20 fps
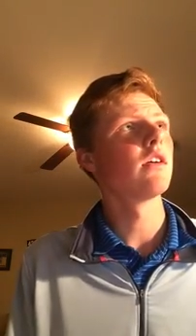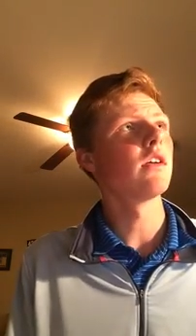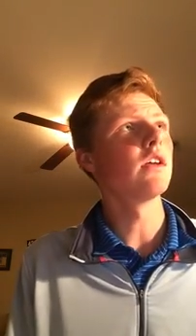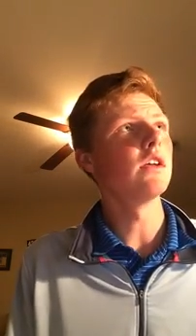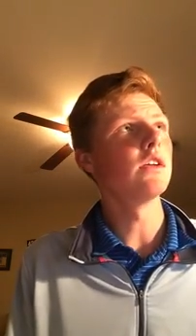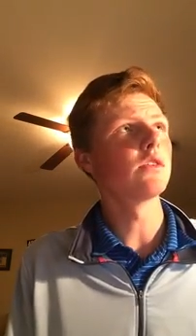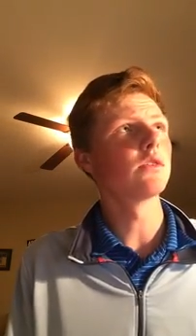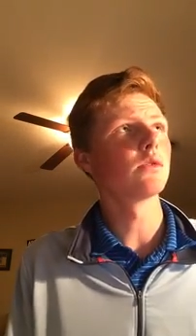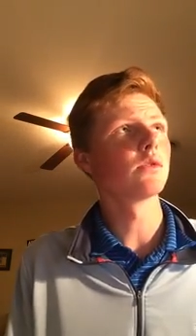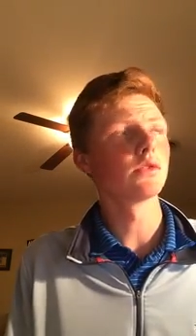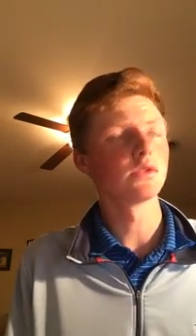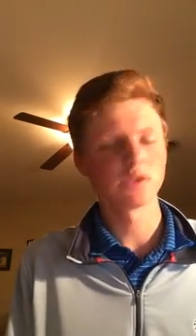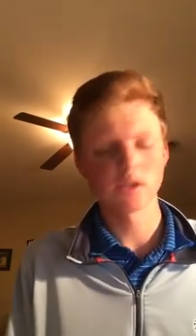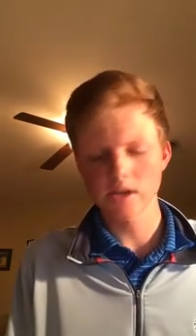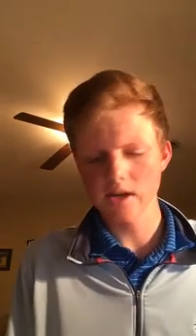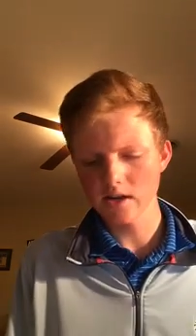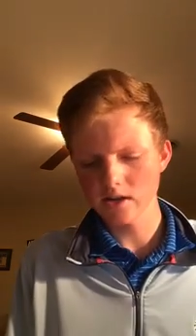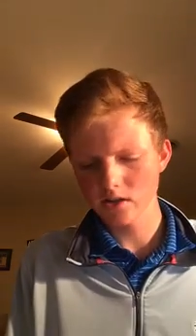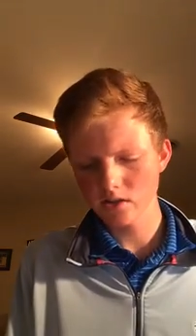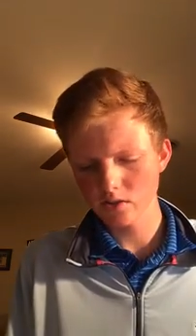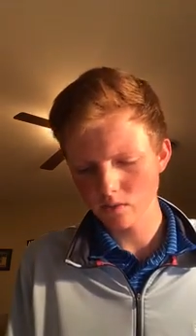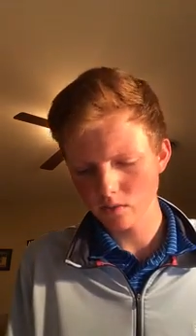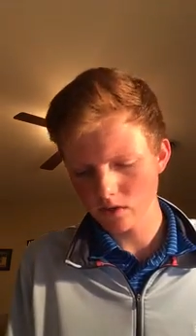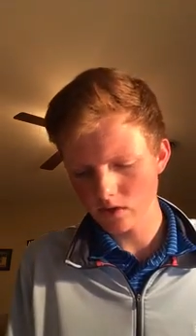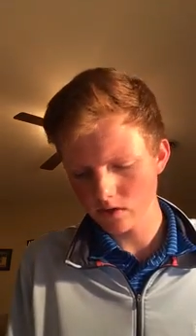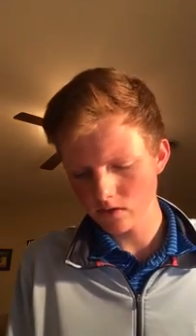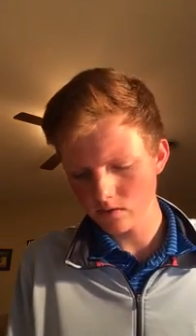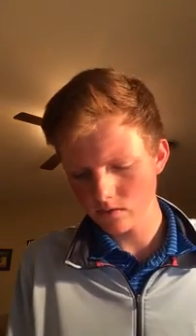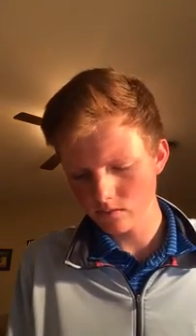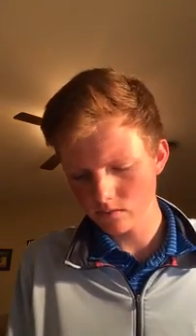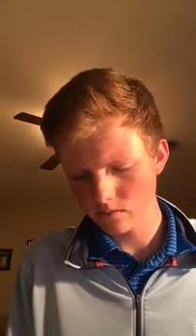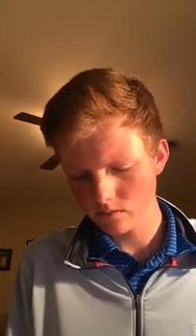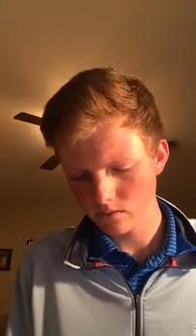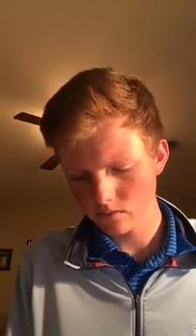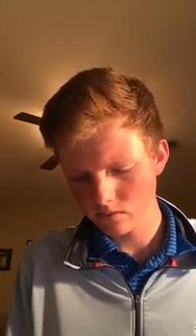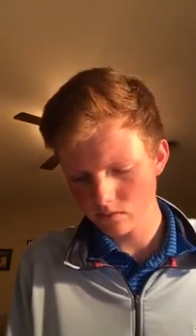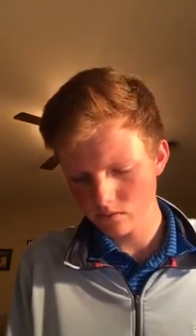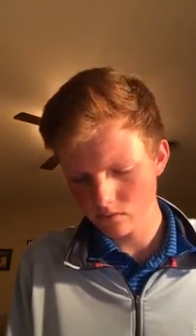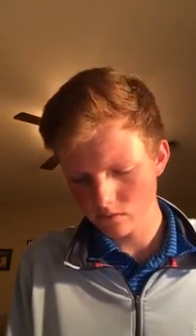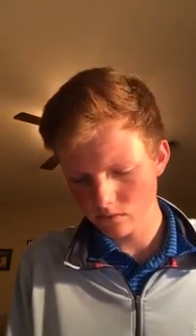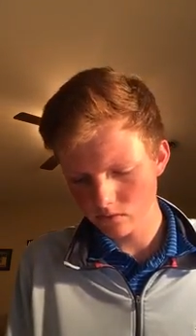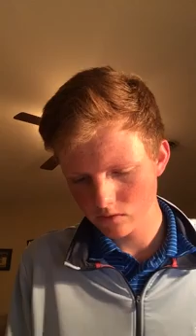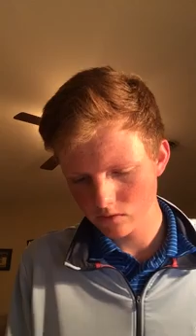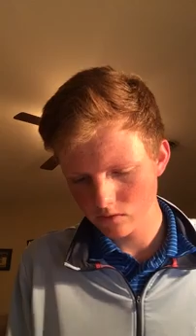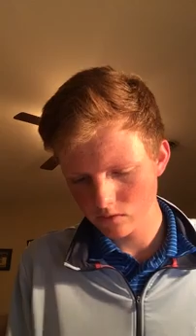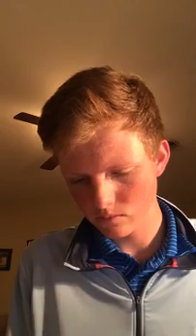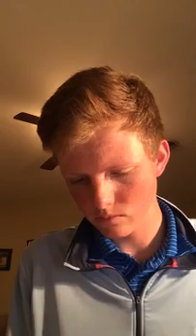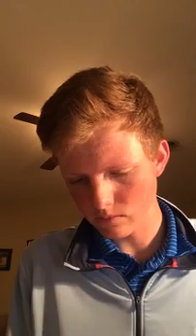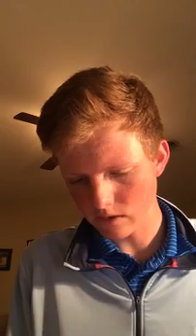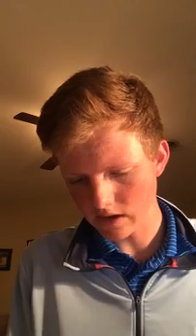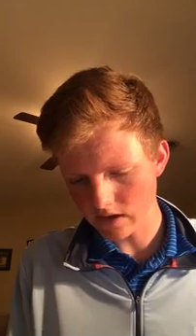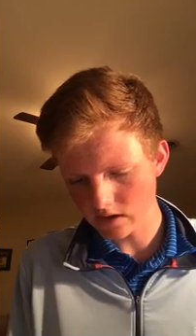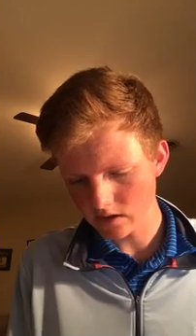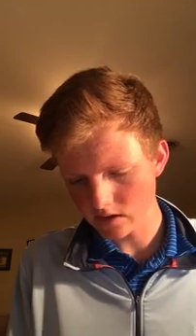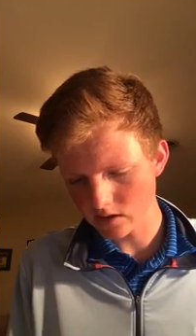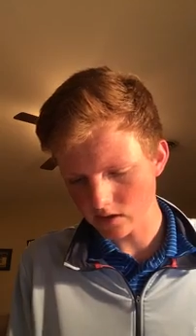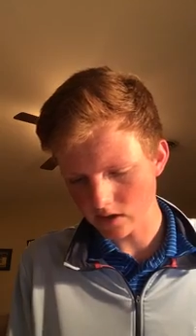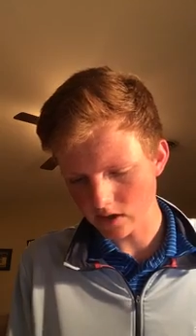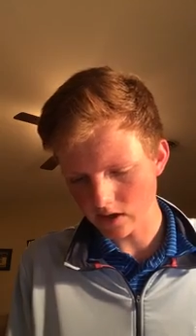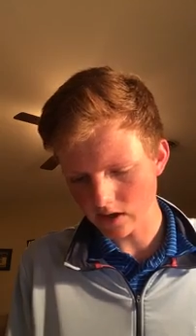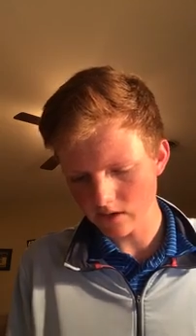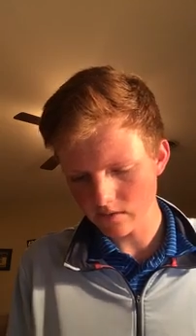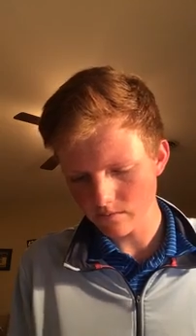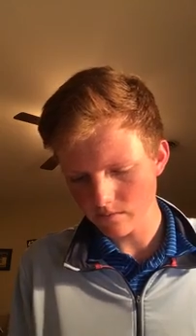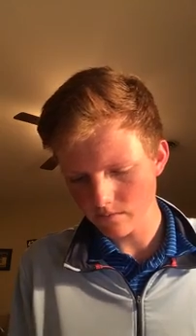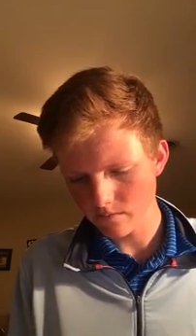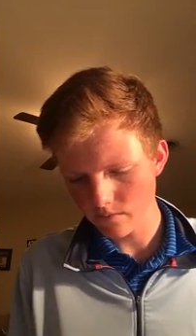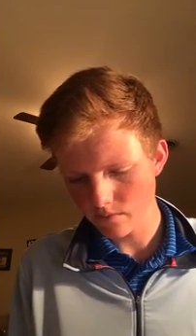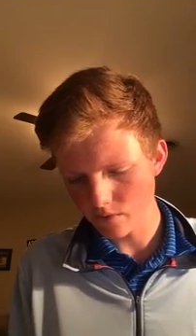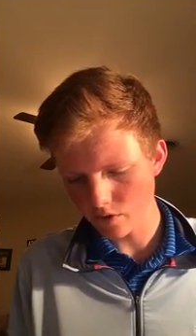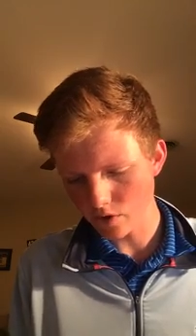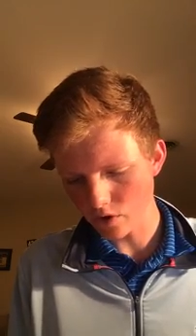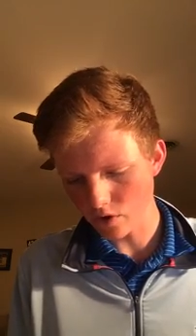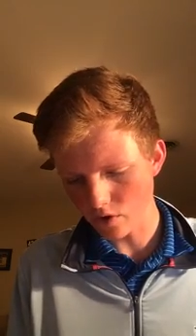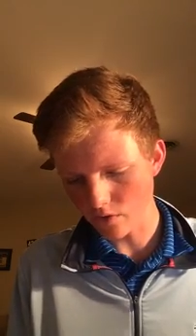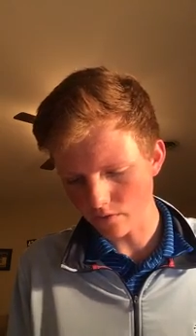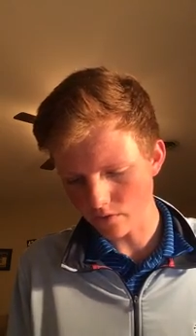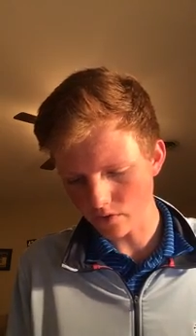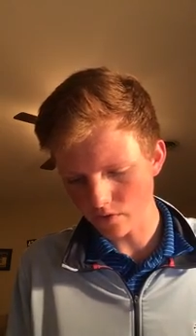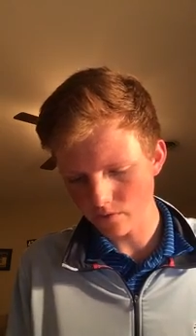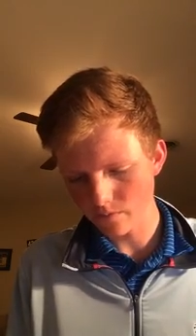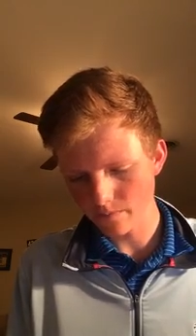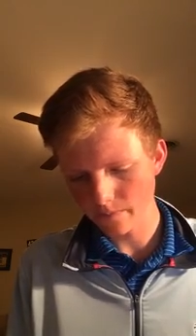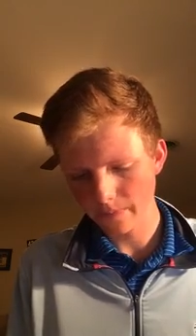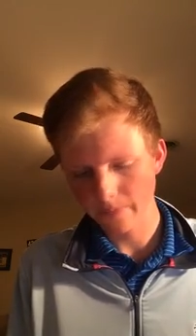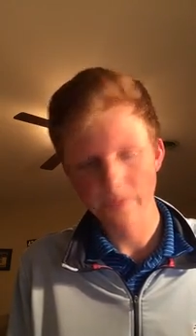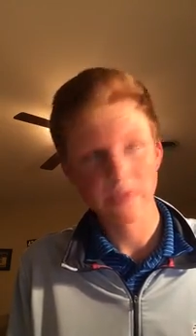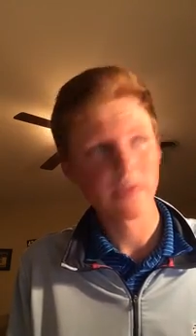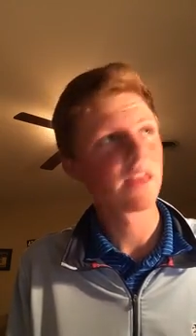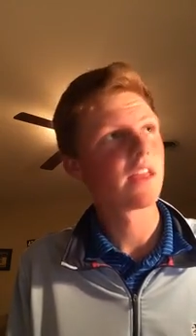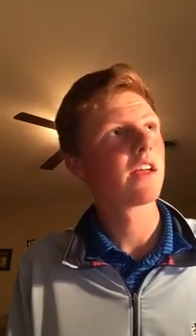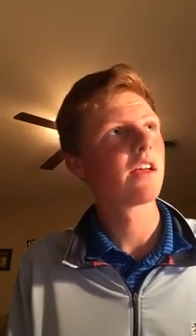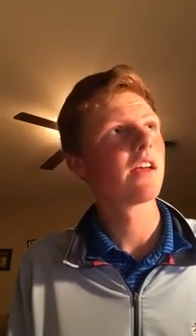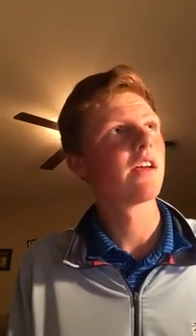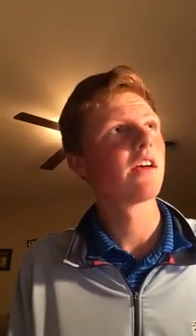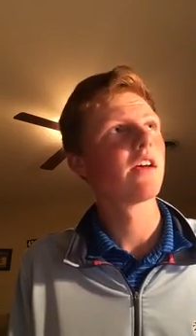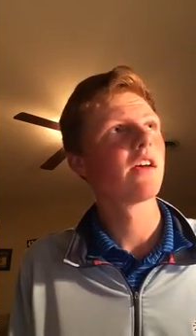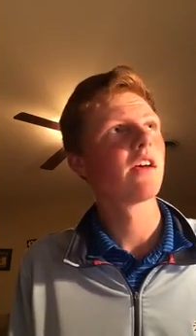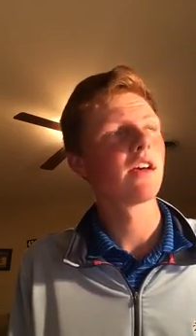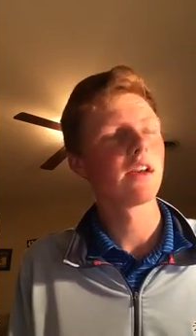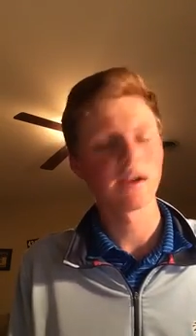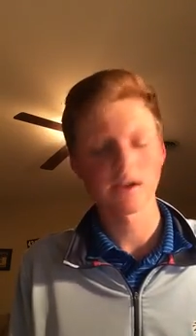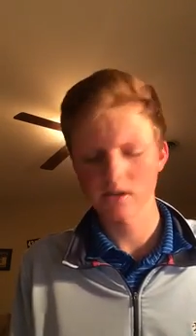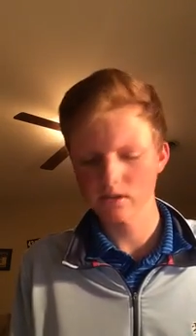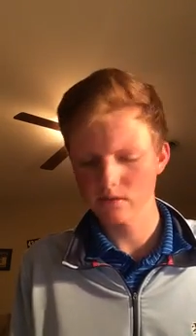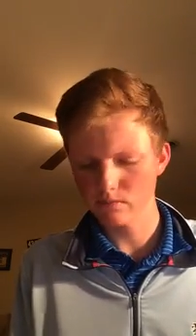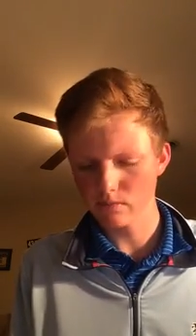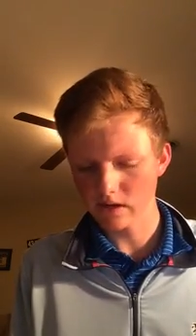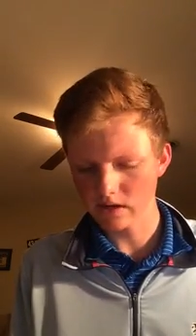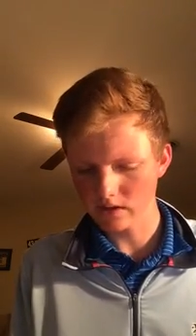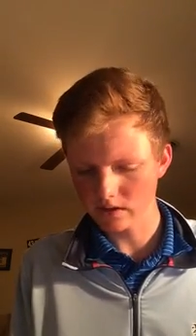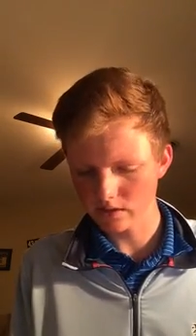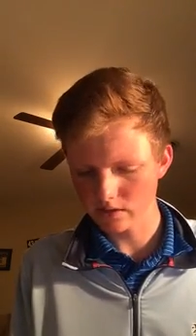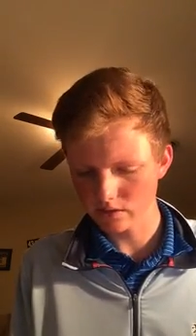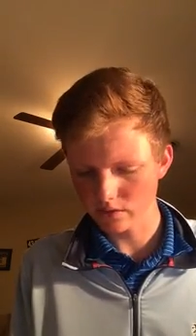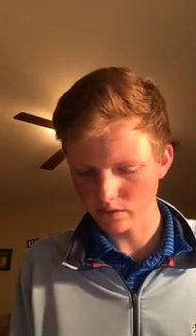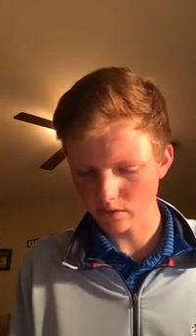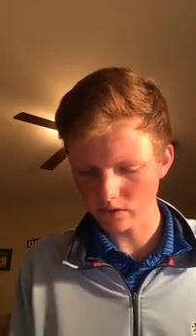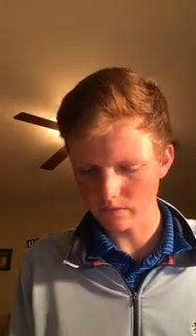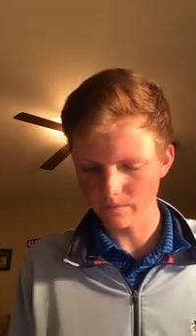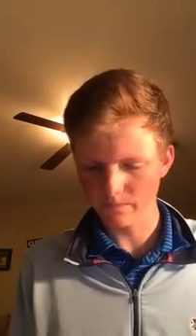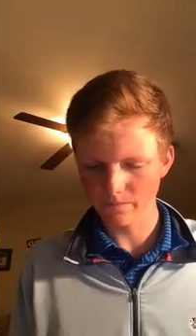equals x squared minus 9 over x minus 3.